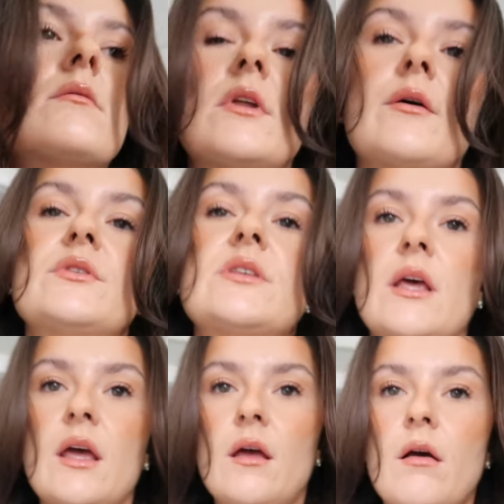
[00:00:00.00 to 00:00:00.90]
No, it's
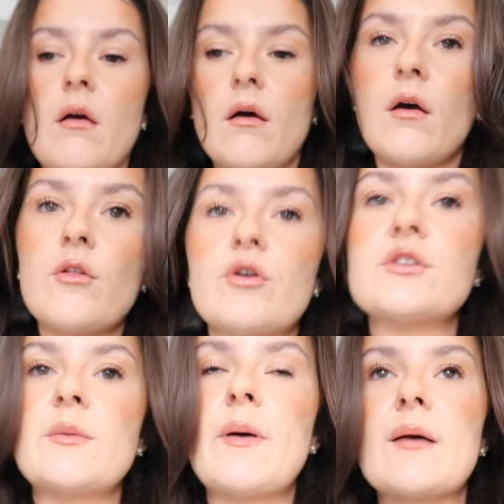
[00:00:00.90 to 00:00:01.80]
there.
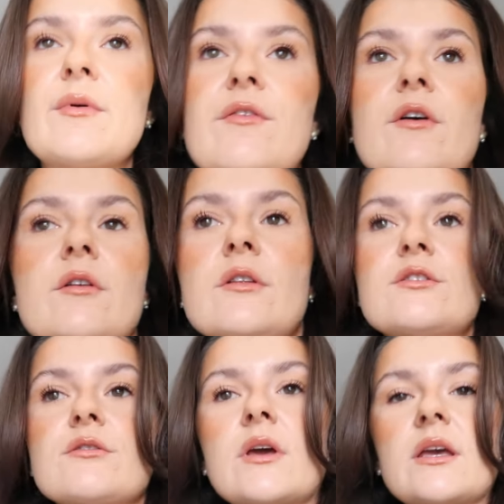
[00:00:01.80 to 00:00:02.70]
Does I pack my phone in the
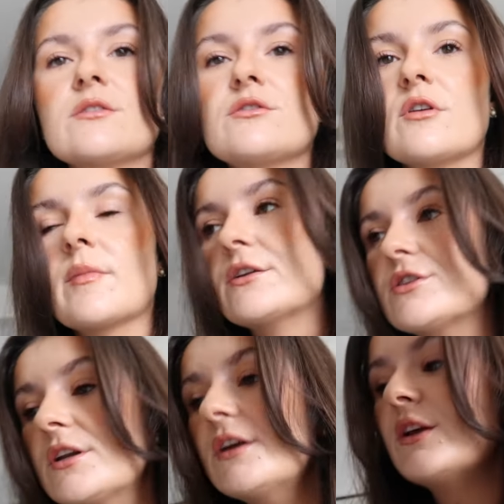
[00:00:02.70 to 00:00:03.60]
suitcase? Could you
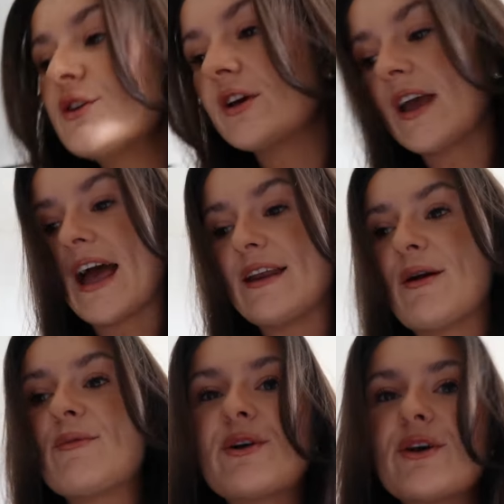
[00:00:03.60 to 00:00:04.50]
imagine? So yeah,
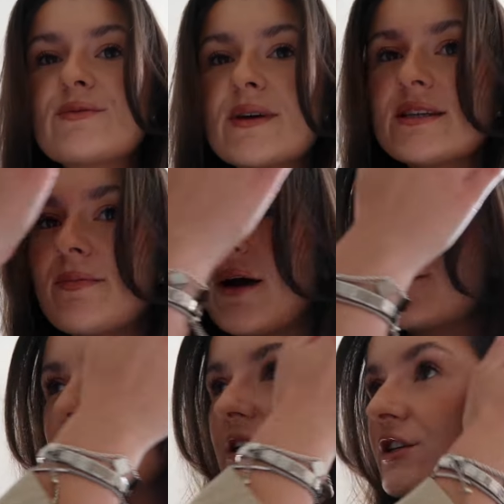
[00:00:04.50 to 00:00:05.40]
anyway, we're going to go to Battersea
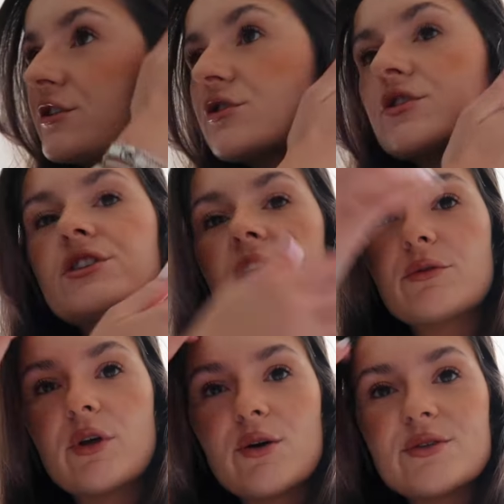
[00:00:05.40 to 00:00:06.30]
Power Station, just going to check
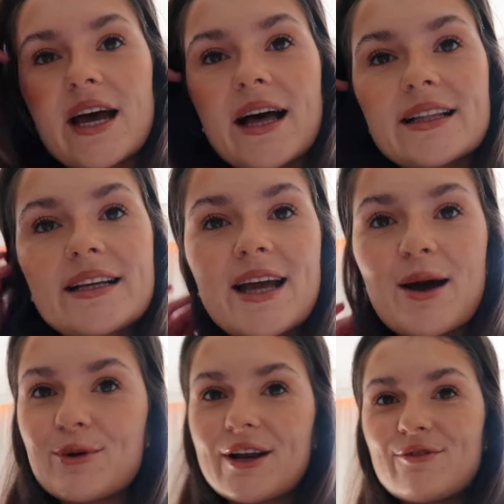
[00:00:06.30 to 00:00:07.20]
out the hotel, and
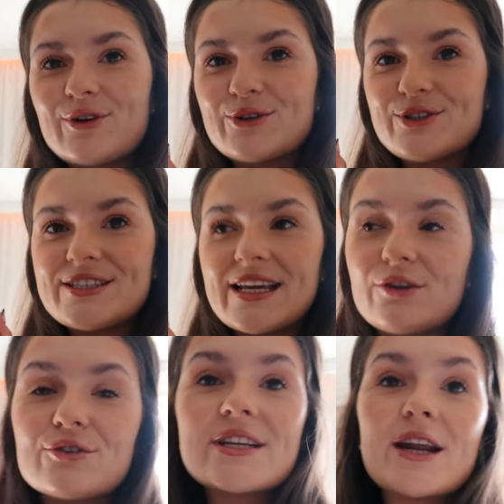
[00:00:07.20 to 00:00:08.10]
we're going to have a gorgeous day
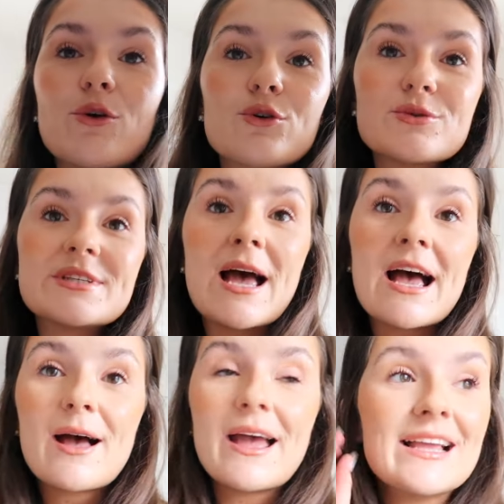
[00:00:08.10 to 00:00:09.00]
in London. And also,
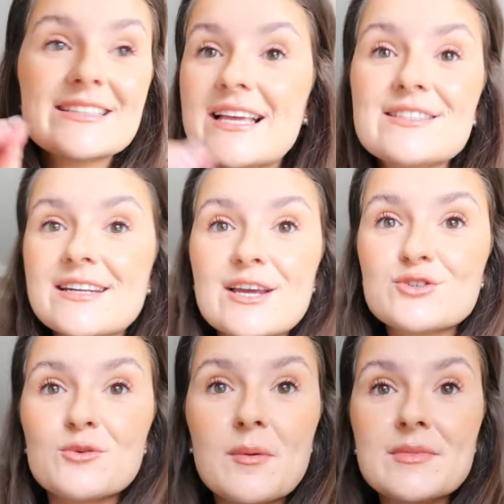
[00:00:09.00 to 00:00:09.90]
it's
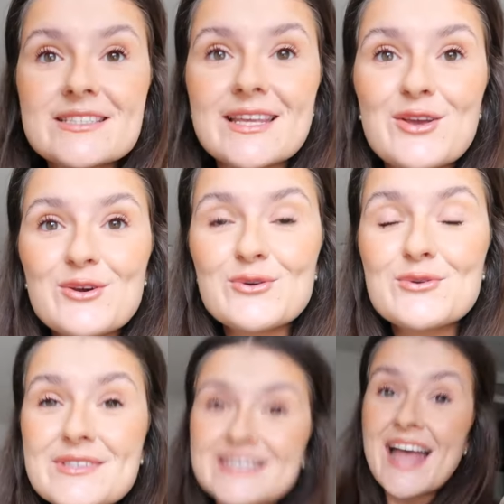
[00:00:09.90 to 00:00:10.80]
International Women's Day, use.